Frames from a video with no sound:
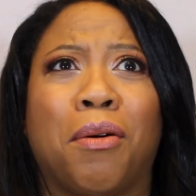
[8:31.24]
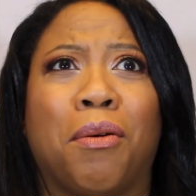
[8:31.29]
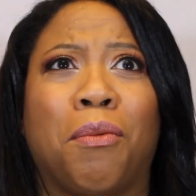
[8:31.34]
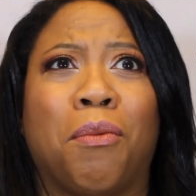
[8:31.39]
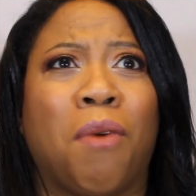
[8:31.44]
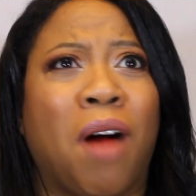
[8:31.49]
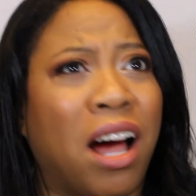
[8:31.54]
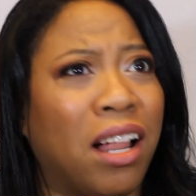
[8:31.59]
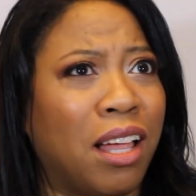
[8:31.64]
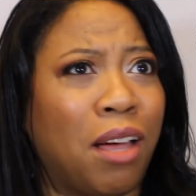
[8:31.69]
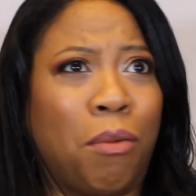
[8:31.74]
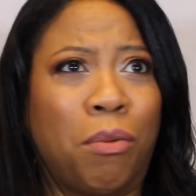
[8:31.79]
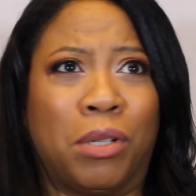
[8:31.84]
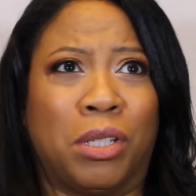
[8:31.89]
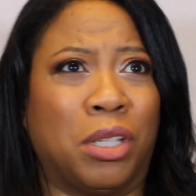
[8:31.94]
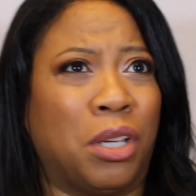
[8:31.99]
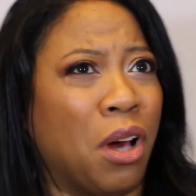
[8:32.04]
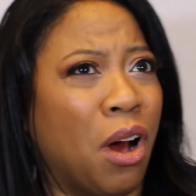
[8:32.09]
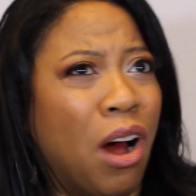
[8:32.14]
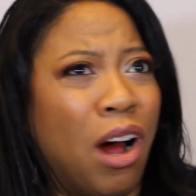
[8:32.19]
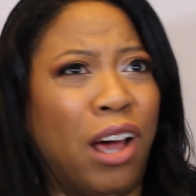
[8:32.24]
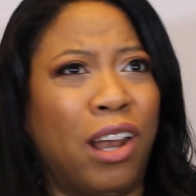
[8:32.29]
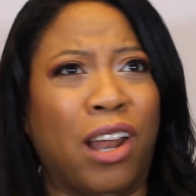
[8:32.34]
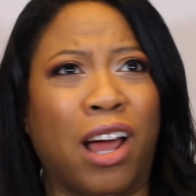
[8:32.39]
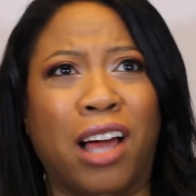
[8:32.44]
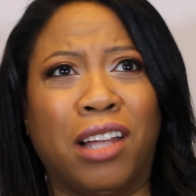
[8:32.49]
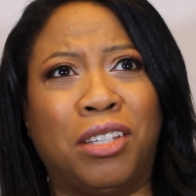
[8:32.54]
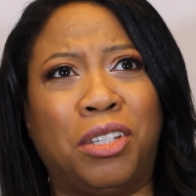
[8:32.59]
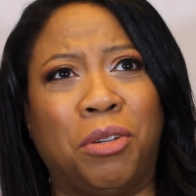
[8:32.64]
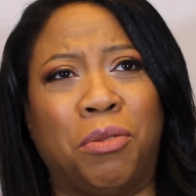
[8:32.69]
while I was gone,
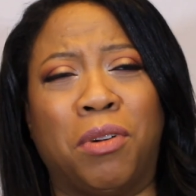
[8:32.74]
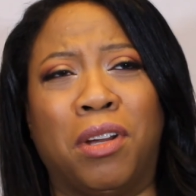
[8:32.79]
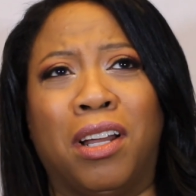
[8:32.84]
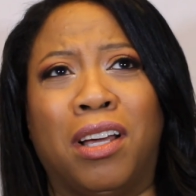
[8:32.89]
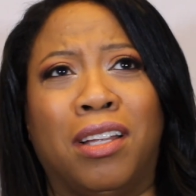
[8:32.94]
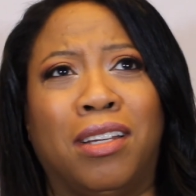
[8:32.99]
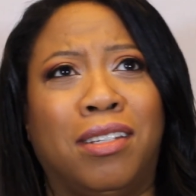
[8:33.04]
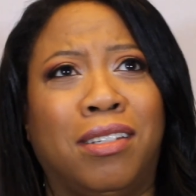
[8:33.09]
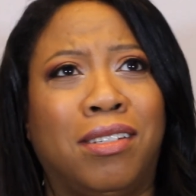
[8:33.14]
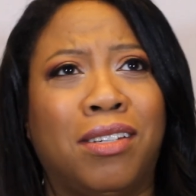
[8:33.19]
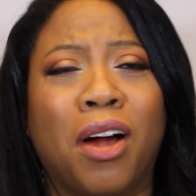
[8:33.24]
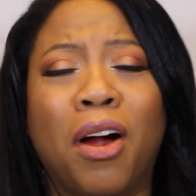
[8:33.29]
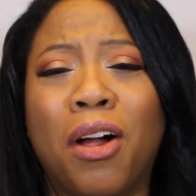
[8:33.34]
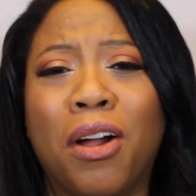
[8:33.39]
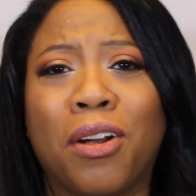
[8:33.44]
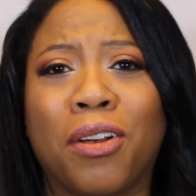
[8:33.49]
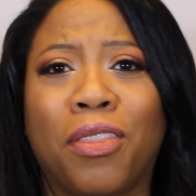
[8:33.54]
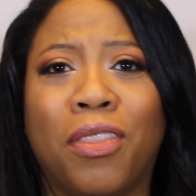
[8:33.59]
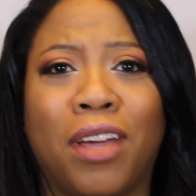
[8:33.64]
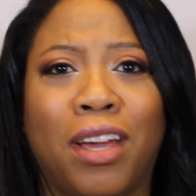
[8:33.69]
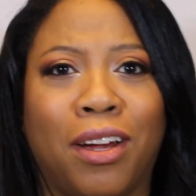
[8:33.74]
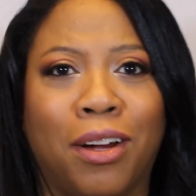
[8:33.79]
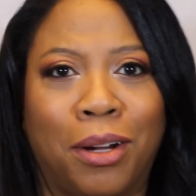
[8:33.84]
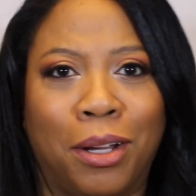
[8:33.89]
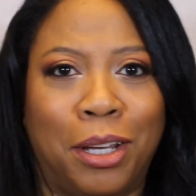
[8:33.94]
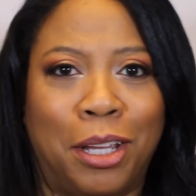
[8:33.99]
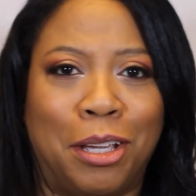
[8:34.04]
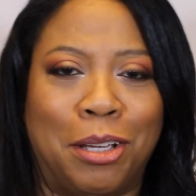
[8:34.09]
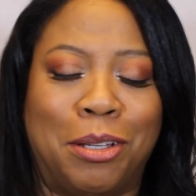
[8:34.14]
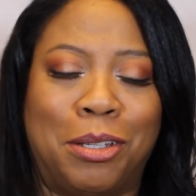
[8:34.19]
not doing a darn thing
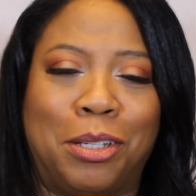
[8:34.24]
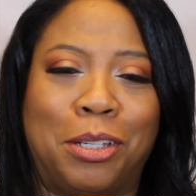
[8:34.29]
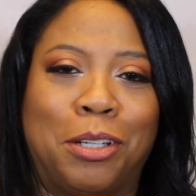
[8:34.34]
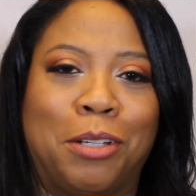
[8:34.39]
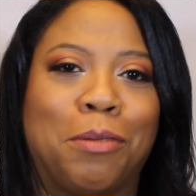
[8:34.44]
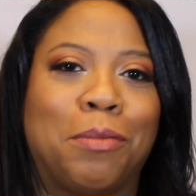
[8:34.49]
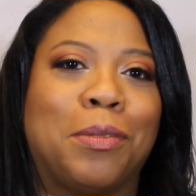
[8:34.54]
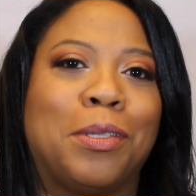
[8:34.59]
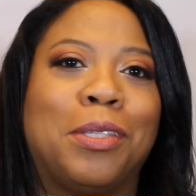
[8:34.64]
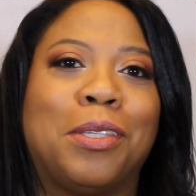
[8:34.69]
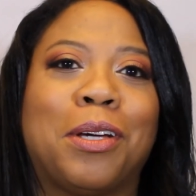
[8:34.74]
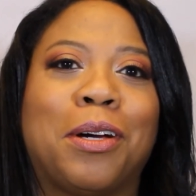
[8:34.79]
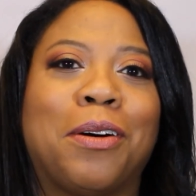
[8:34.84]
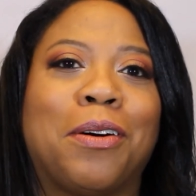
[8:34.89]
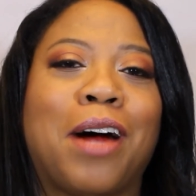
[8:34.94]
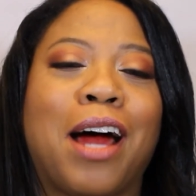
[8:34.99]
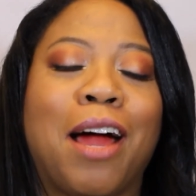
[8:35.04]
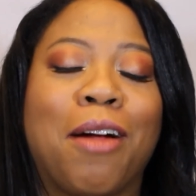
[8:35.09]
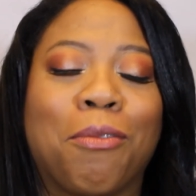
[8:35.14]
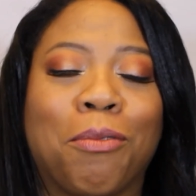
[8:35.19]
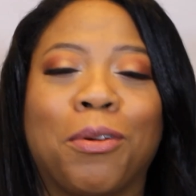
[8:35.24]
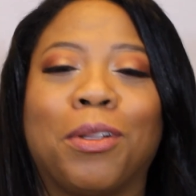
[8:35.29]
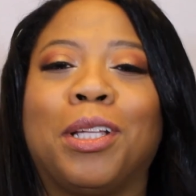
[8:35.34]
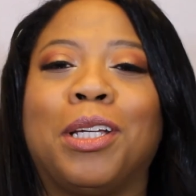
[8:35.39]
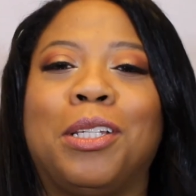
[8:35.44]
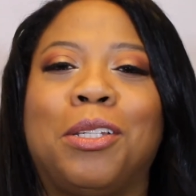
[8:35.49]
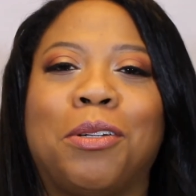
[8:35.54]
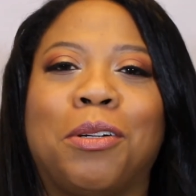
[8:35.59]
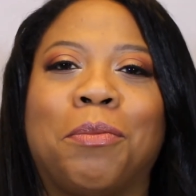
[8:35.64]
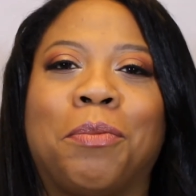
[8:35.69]
on YouTube. So I
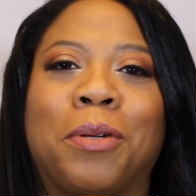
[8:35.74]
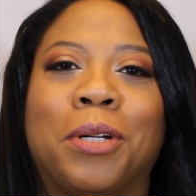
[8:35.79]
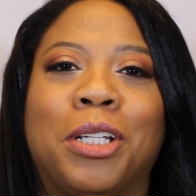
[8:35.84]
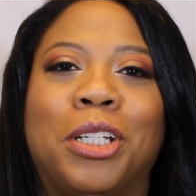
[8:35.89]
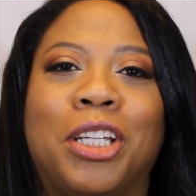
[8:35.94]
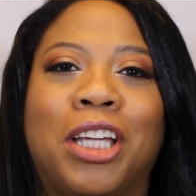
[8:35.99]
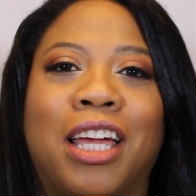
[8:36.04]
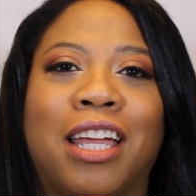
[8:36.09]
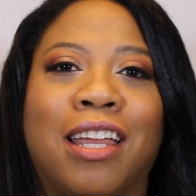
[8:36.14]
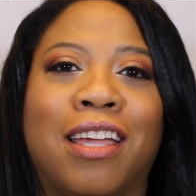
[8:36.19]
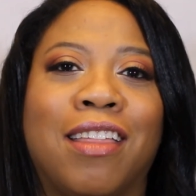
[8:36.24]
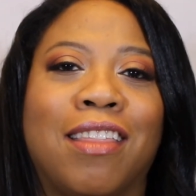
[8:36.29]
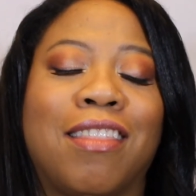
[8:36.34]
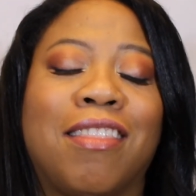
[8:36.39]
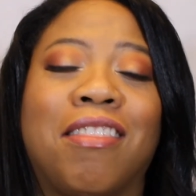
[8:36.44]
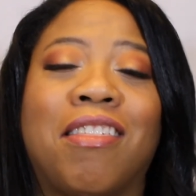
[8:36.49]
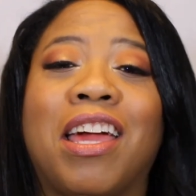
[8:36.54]
really do appreciate it.